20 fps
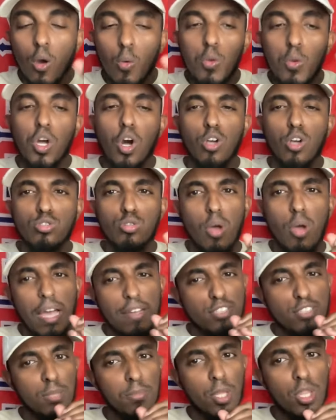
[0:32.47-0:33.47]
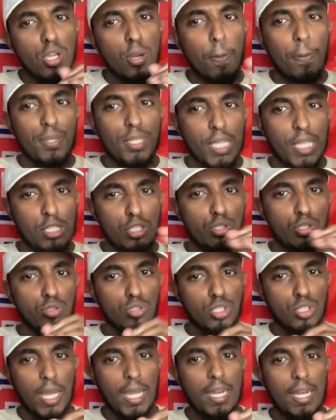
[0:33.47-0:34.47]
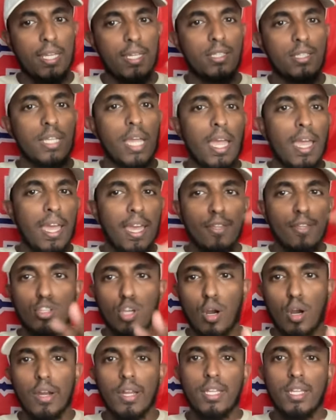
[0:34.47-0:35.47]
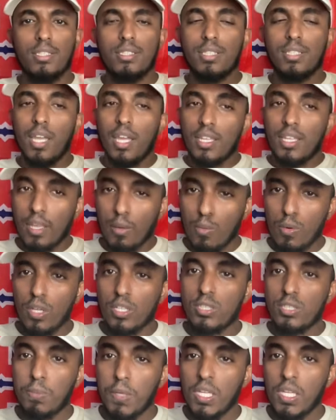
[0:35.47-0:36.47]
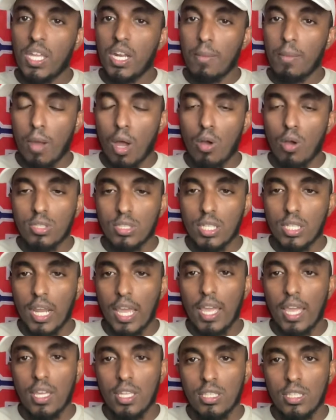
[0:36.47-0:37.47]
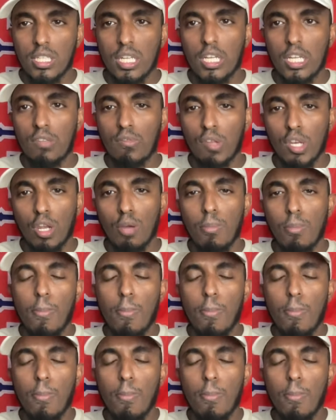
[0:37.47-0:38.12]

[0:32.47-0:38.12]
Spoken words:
We also have some other potential signings and targets that we're speaking about today in today's video.